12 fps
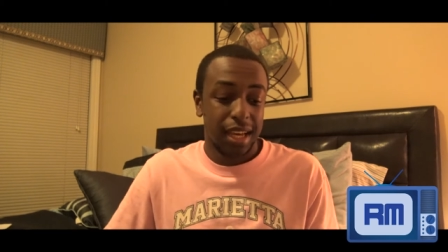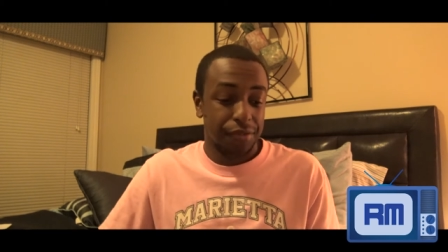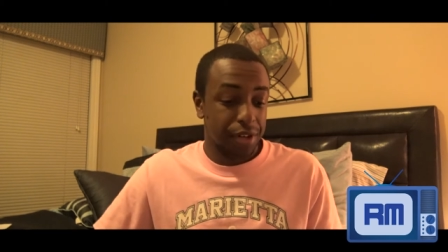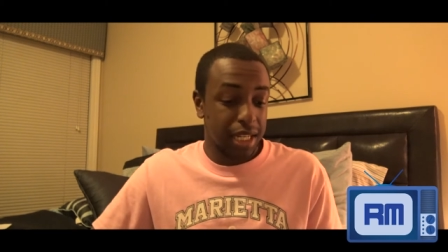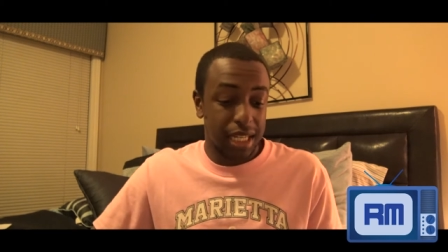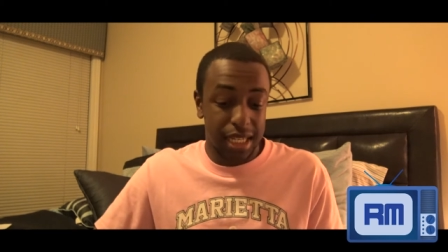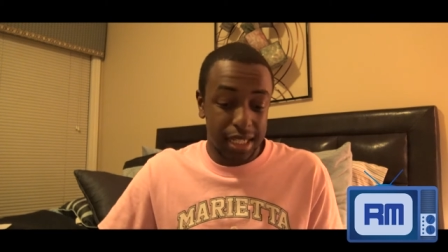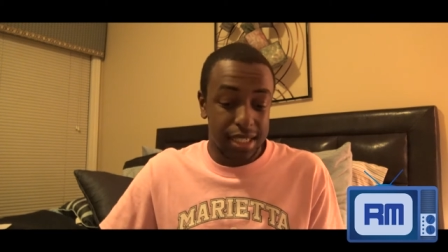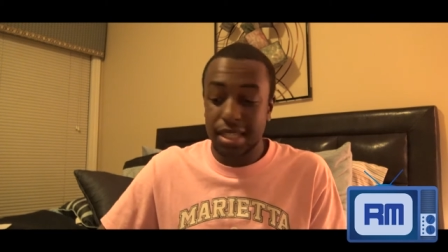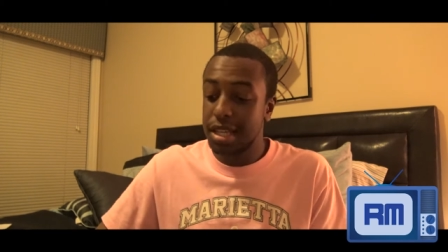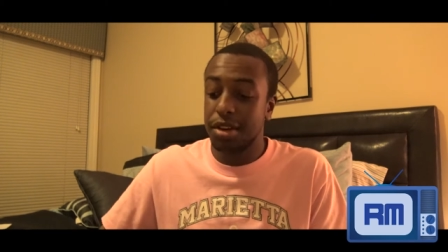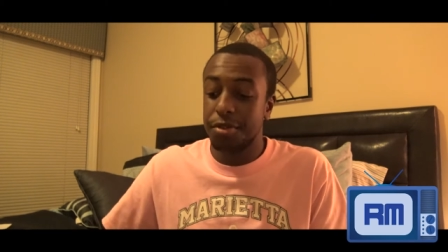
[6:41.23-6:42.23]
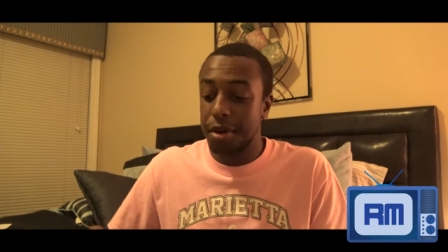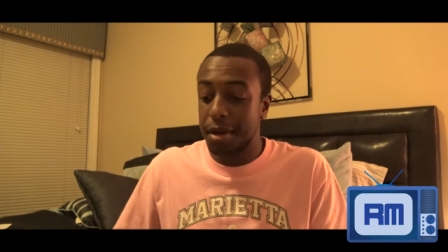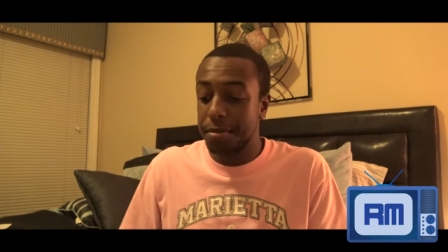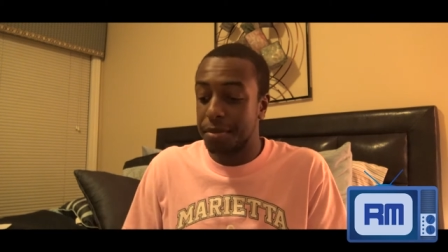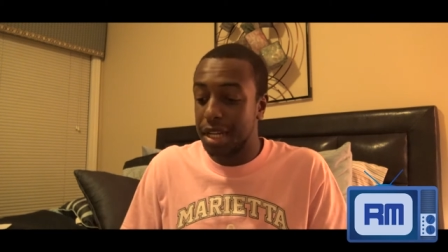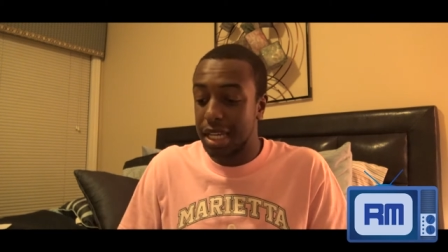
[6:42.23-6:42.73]
When he gets to the
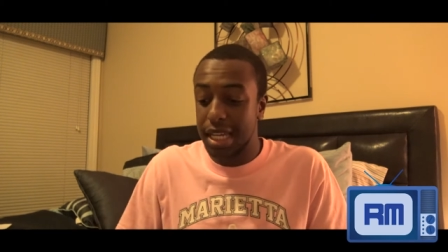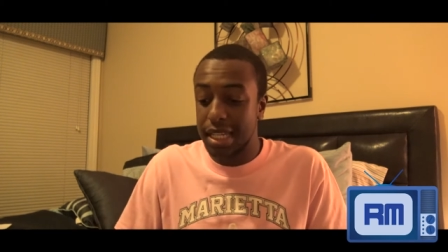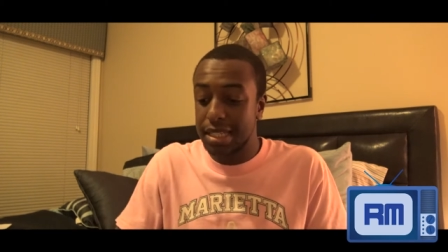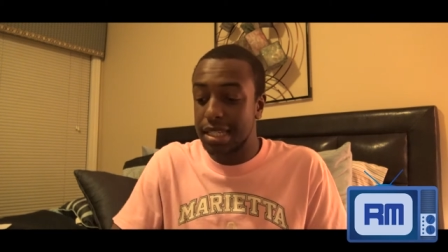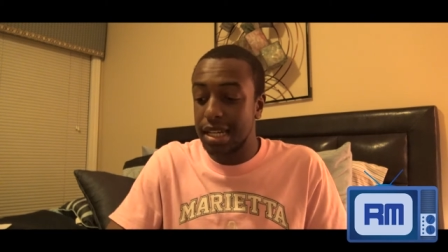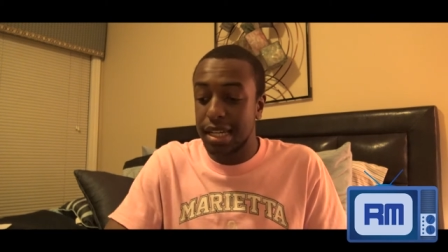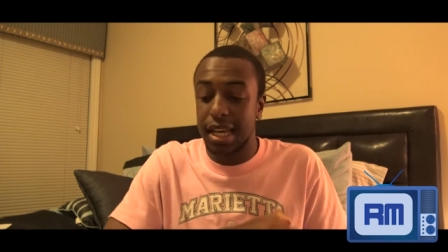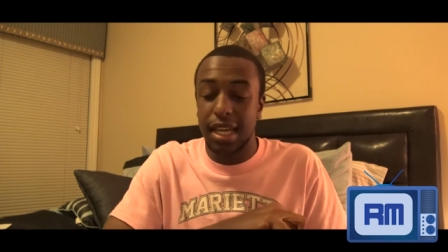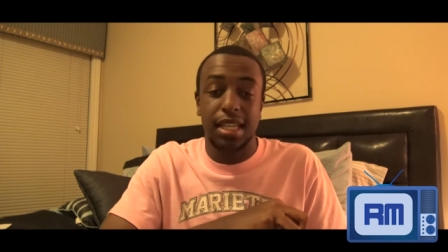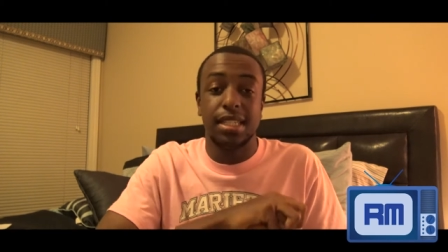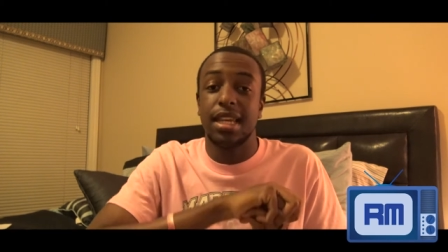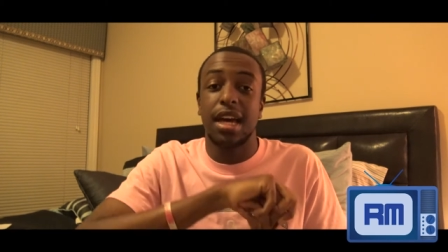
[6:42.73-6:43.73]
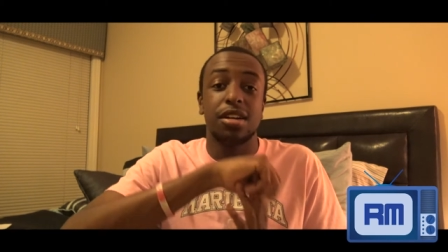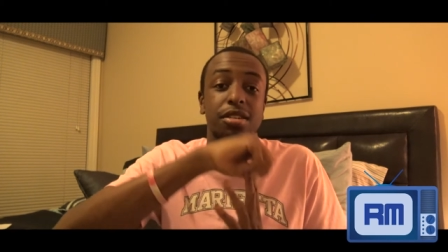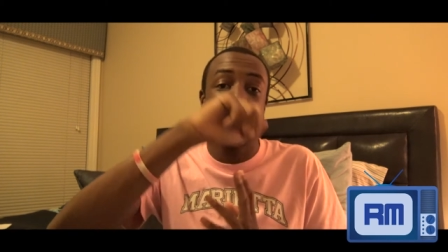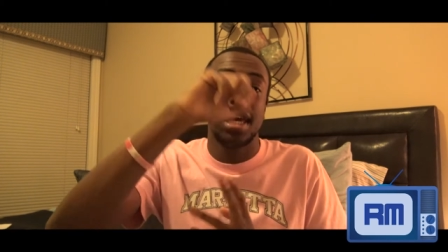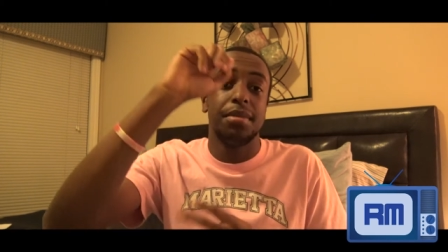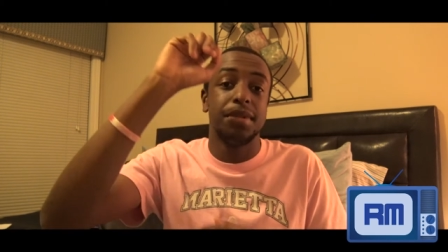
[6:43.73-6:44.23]
rim, when he gets to the lane, he's not gonna
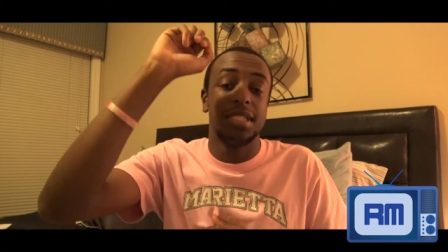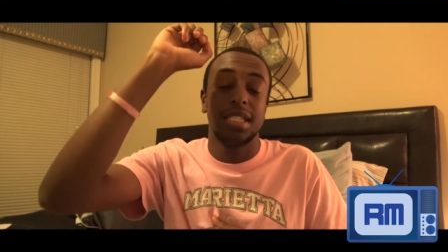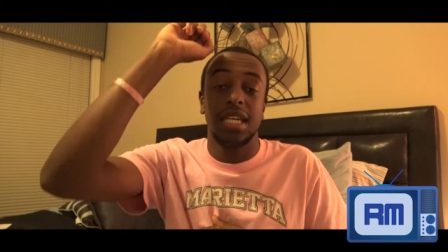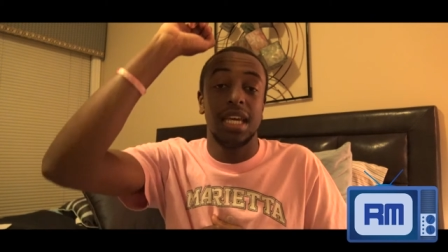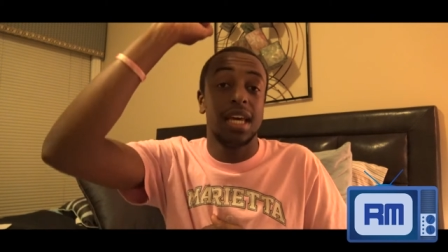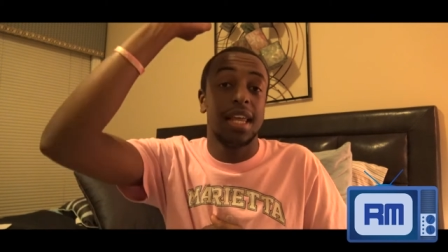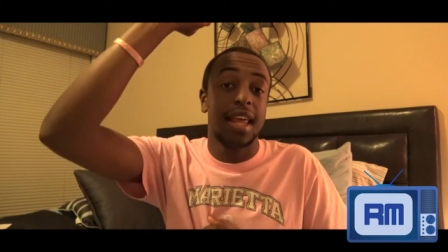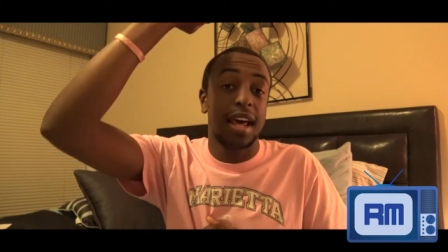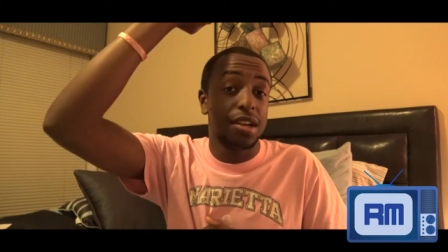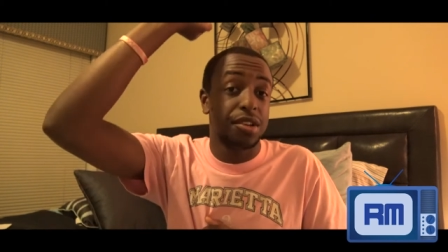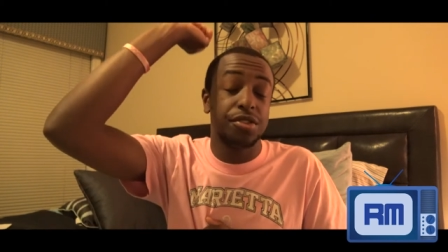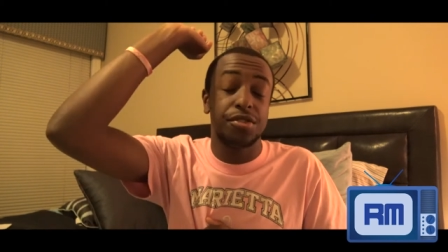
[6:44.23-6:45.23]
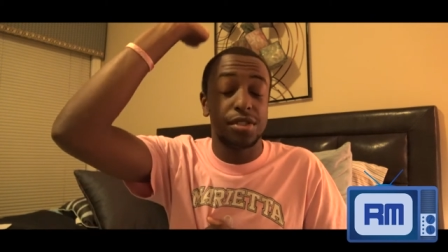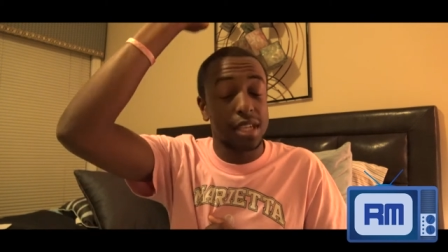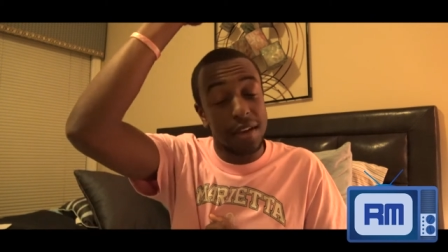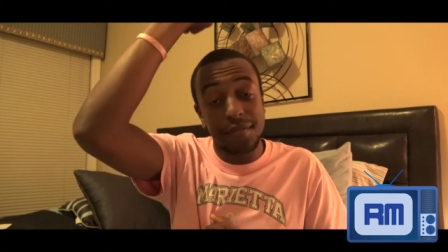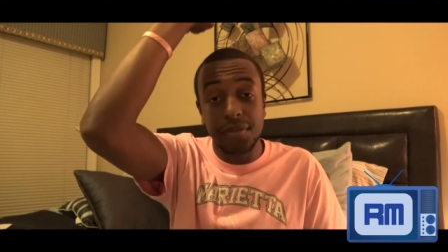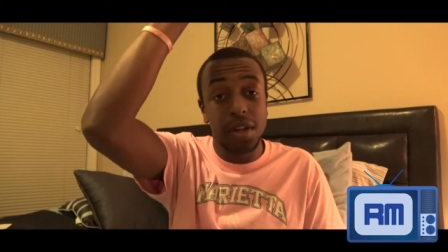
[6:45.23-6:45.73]
be able to get a lot of those
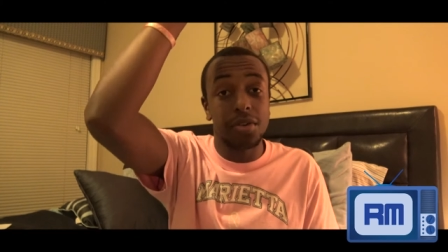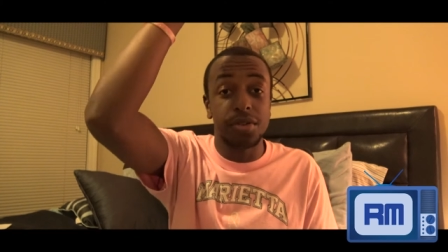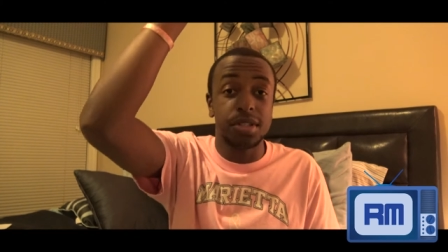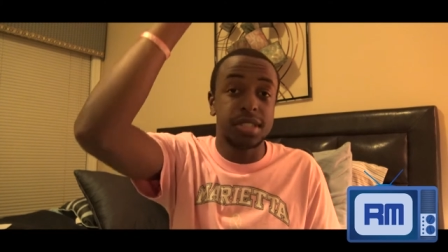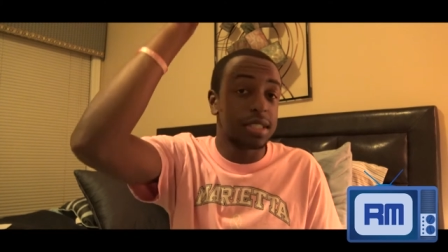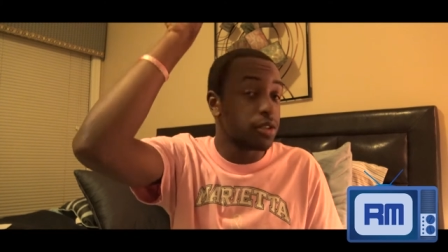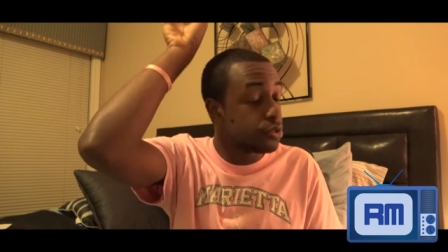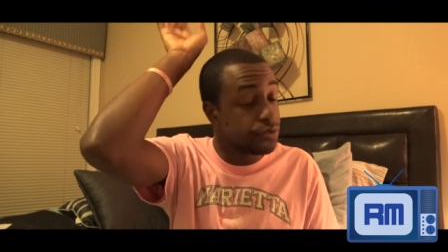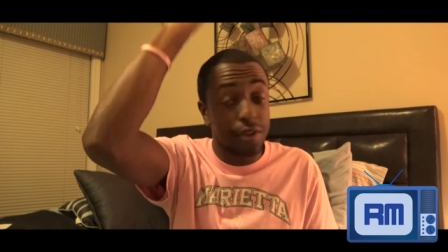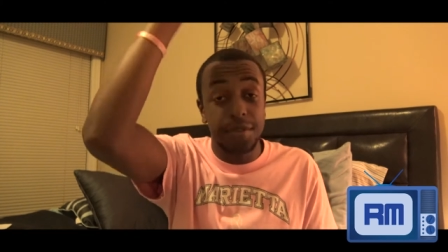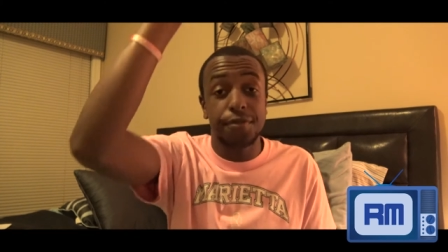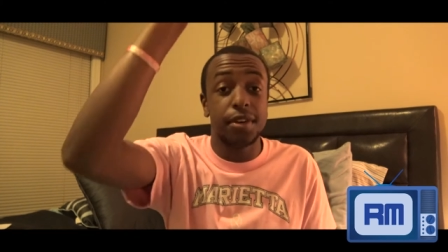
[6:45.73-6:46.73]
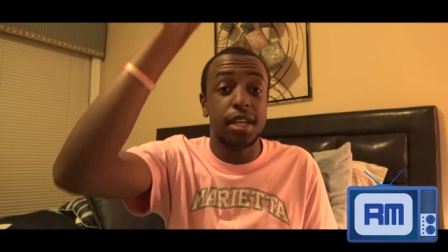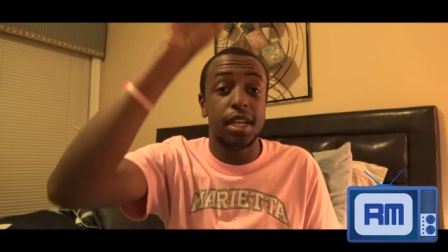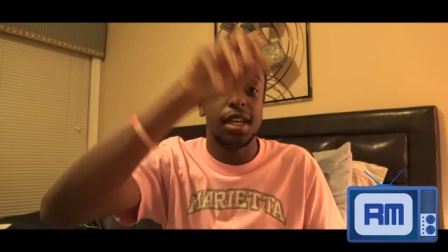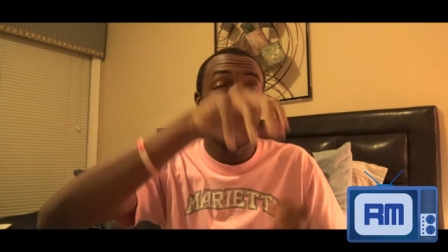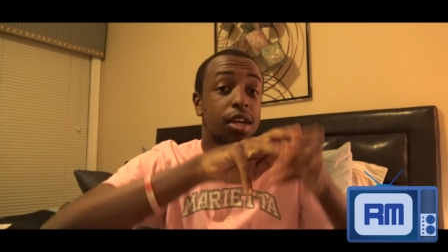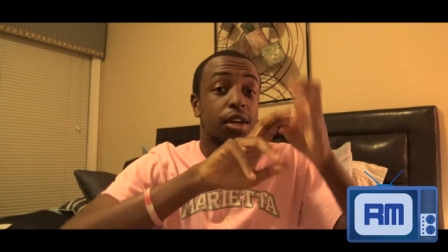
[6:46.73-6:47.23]
same floaters, those one-footed,